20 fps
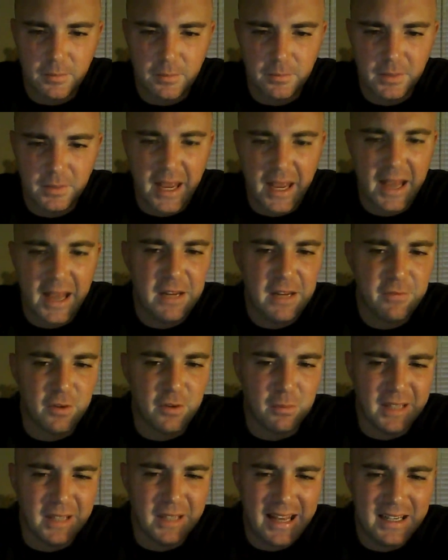Kenny from
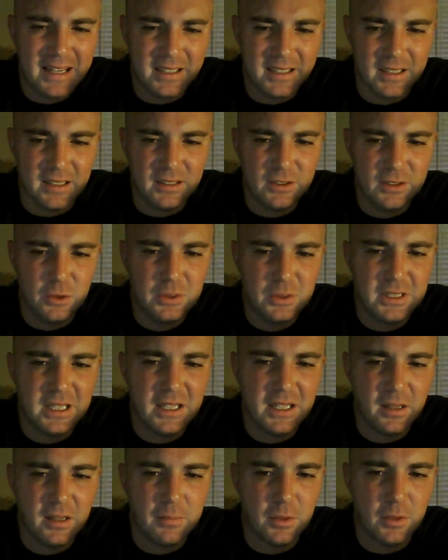Lanada, who's in
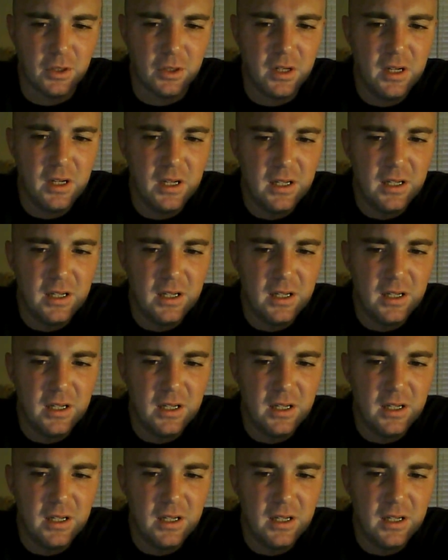at number